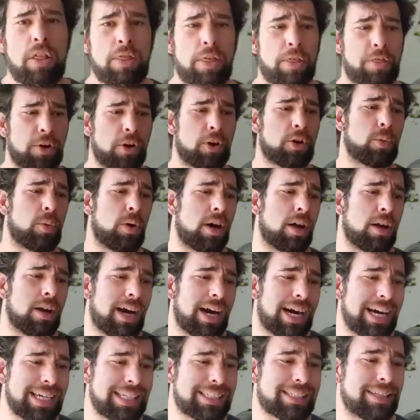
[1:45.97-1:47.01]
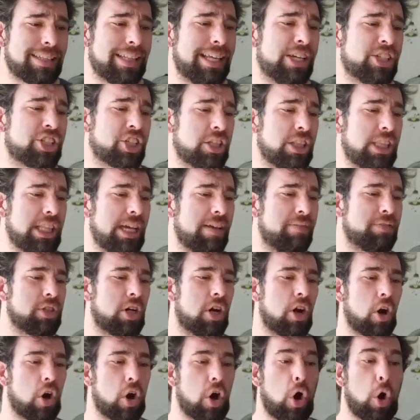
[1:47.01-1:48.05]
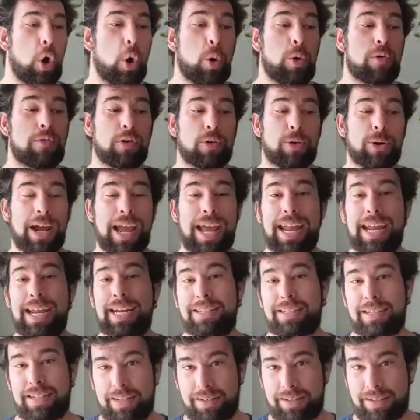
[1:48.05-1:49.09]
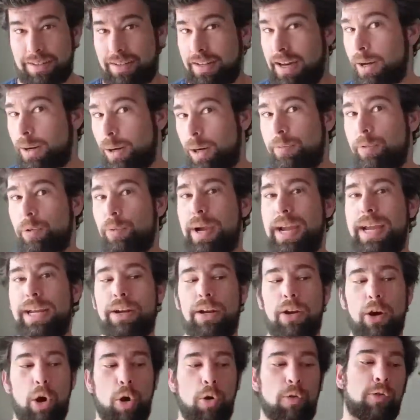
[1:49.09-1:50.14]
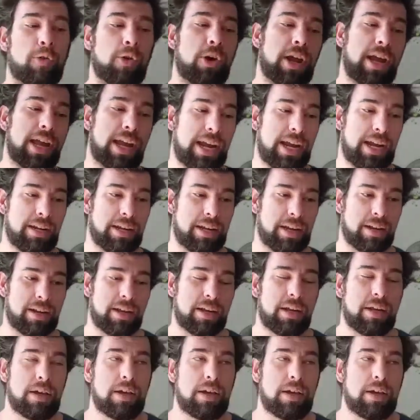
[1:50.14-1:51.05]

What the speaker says: The third one, isolation lifts are overhated. Not overrated, overhated.